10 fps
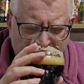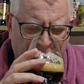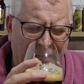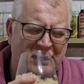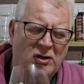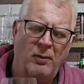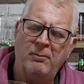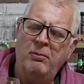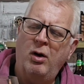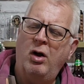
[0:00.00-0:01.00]
And it's got
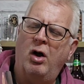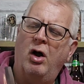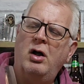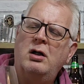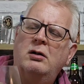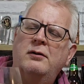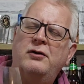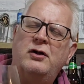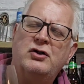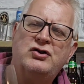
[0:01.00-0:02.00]
more
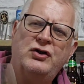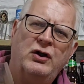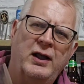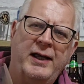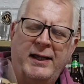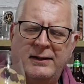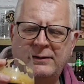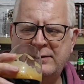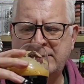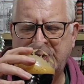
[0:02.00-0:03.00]
than a subtle
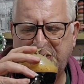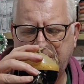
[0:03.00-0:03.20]
hint